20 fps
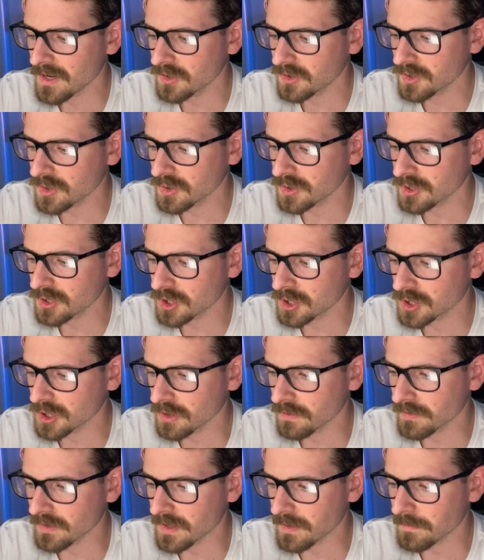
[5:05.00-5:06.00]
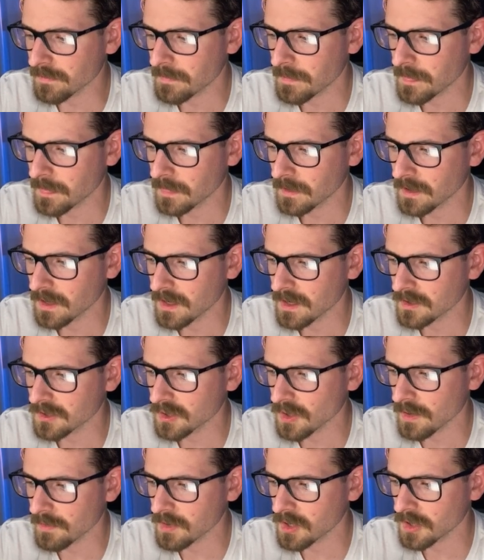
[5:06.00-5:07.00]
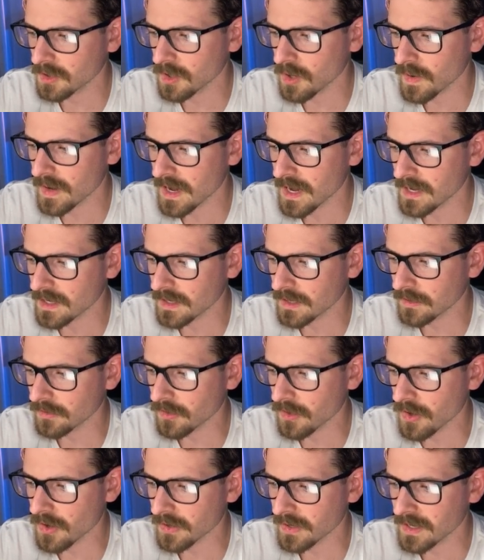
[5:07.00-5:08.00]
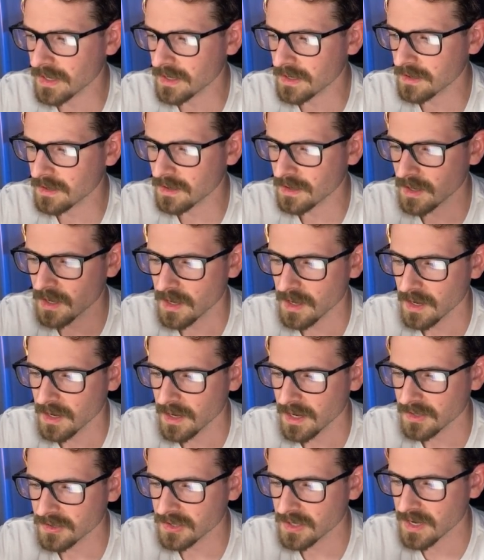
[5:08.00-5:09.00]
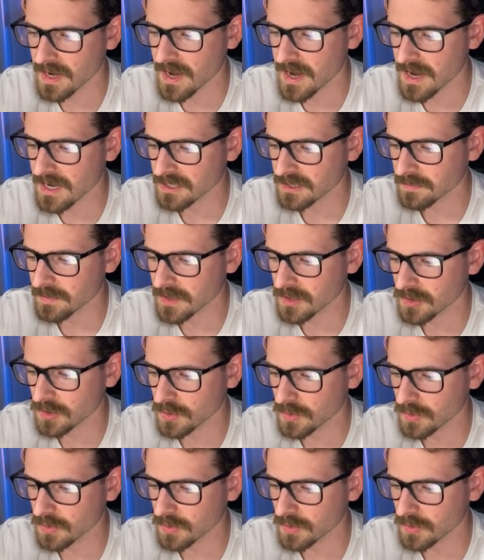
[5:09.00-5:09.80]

to search over them. Okay, so I'm going to go ahead and log in. It's going to ask me to